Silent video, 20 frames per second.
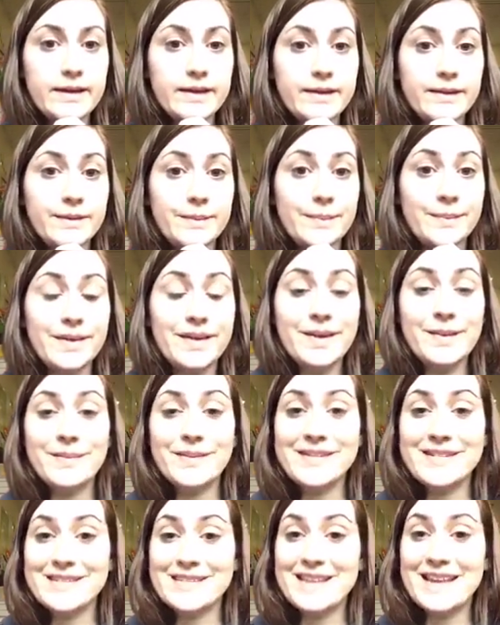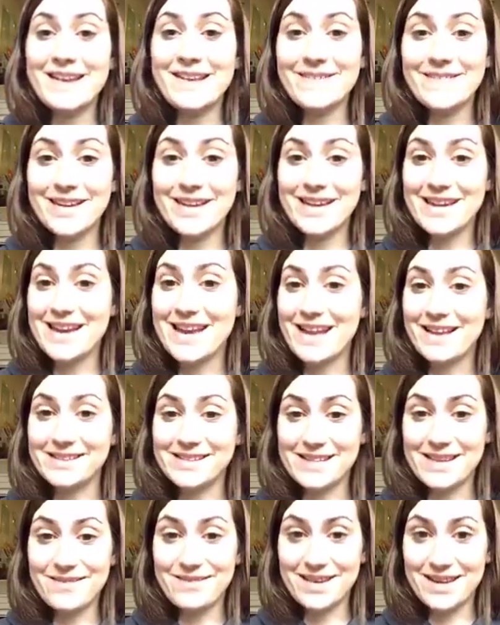But does anyone
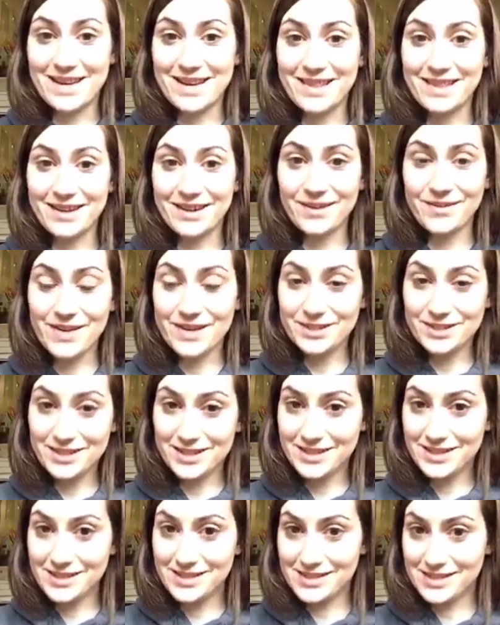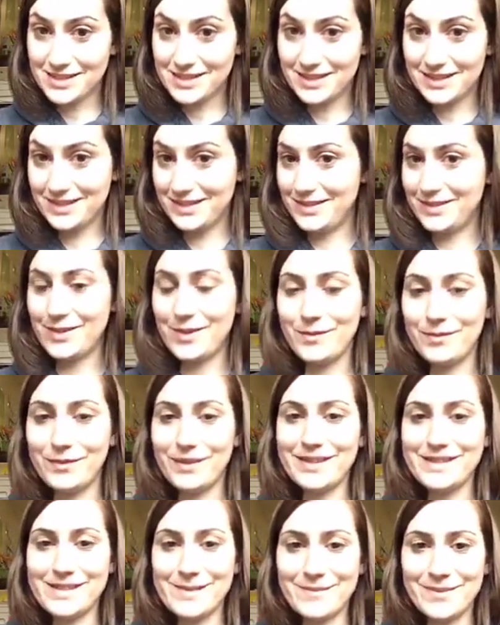else have any other questions?
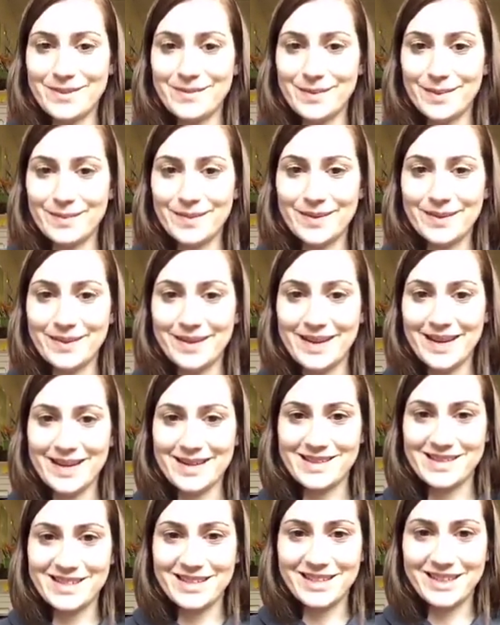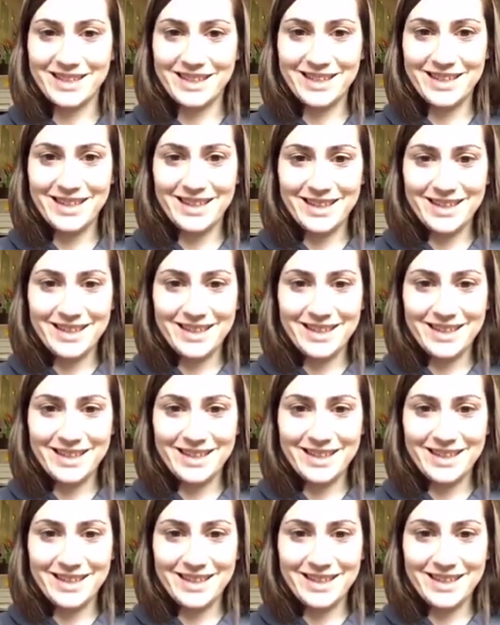Hopefully someone will be able to answer.